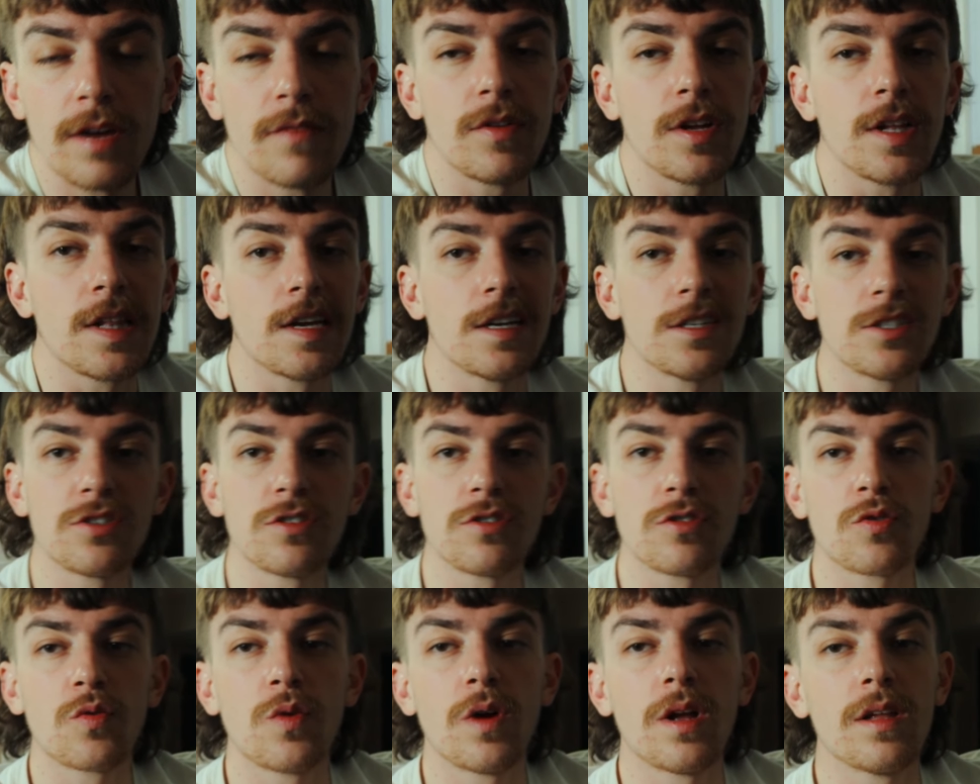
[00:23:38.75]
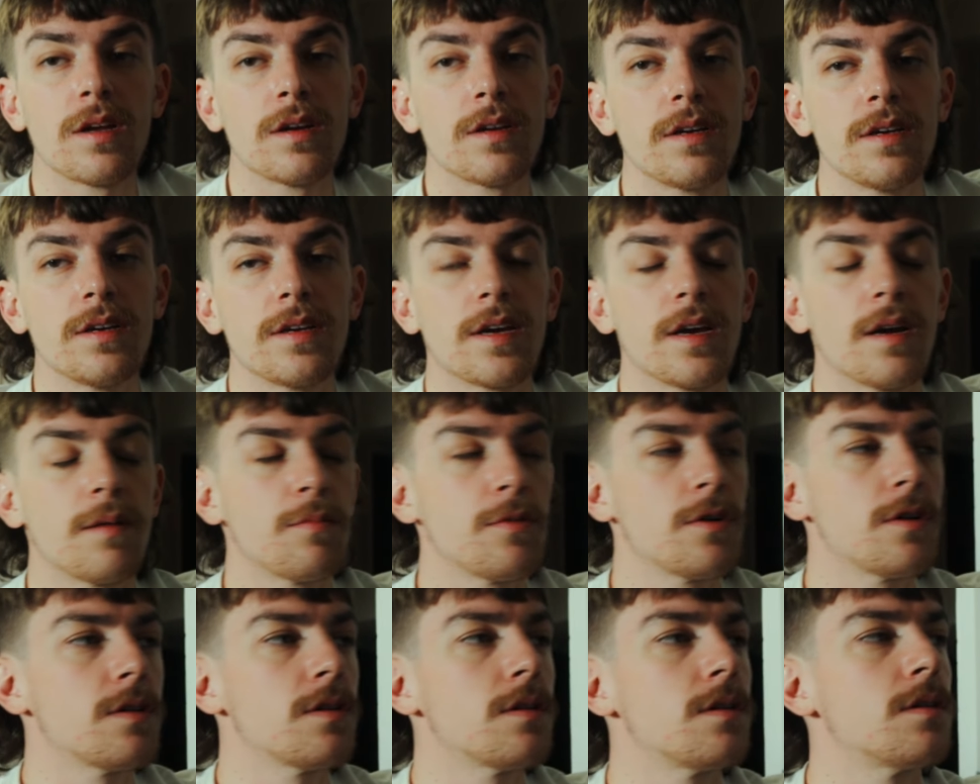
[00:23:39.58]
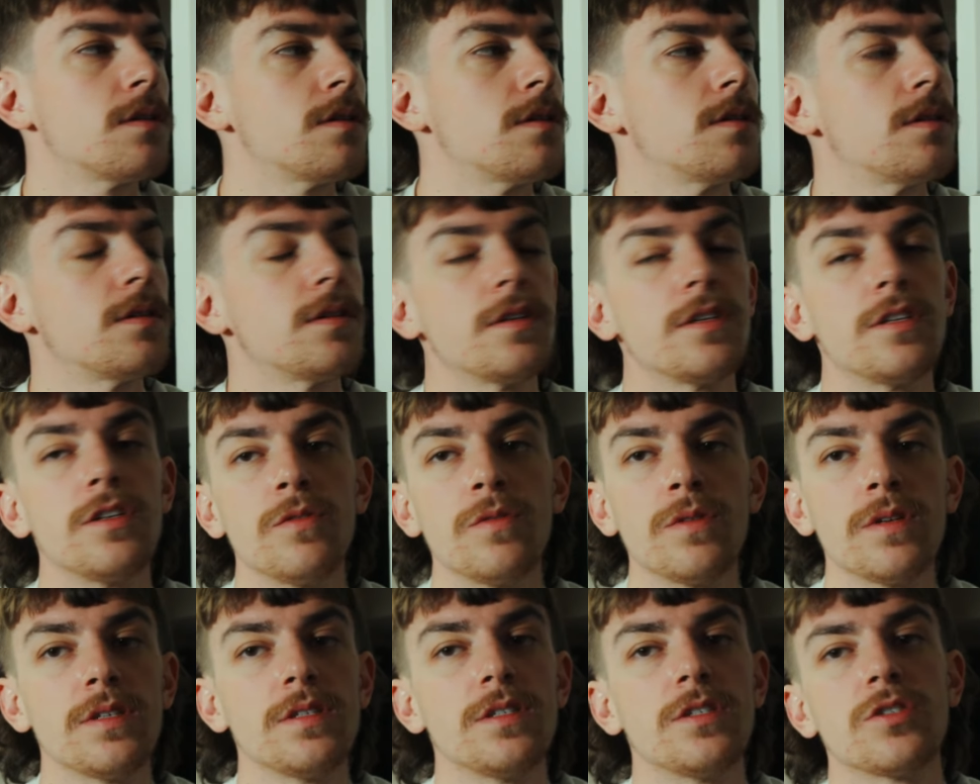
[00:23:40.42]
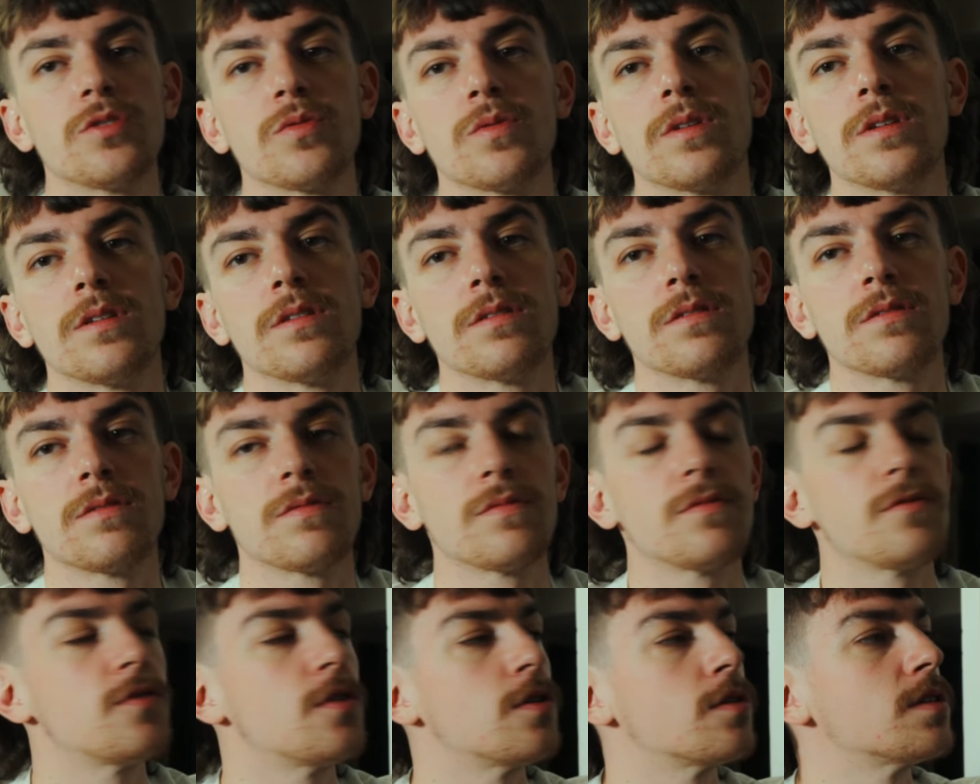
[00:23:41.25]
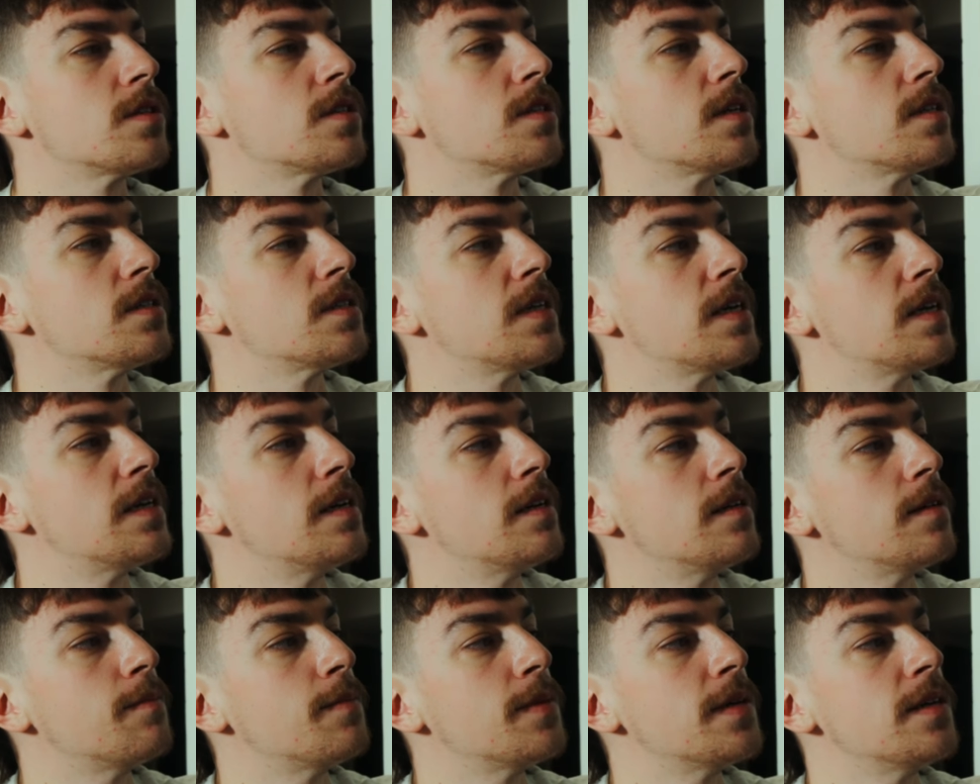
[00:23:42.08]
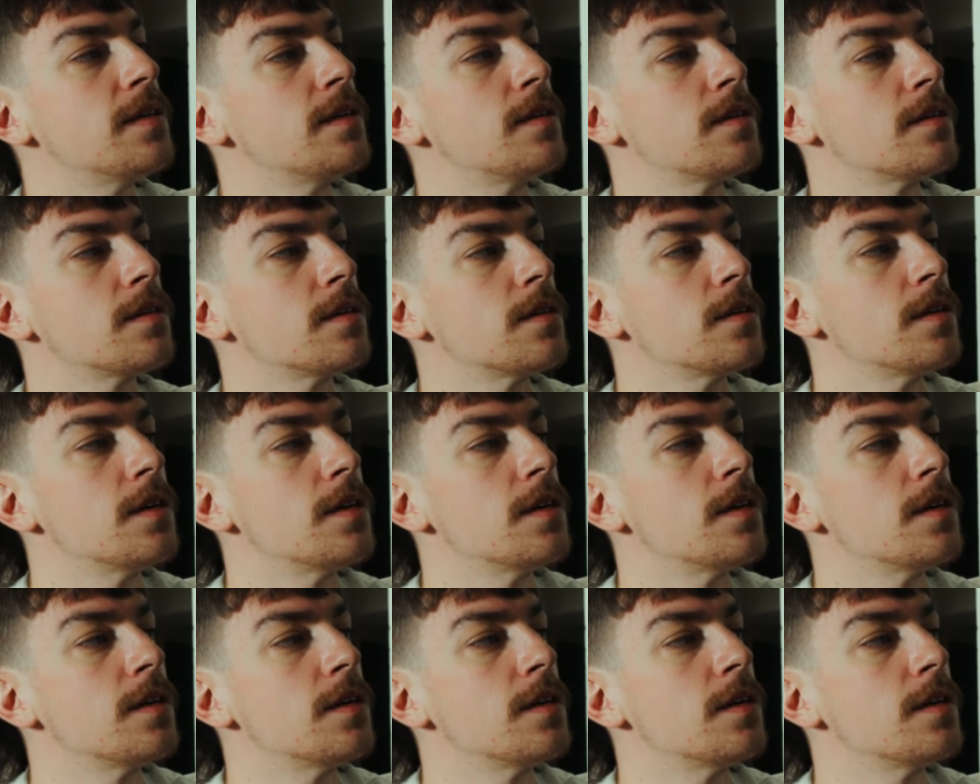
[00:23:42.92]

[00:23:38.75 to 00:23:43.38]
a lesser quality camera, you really just want to focus on 1080p,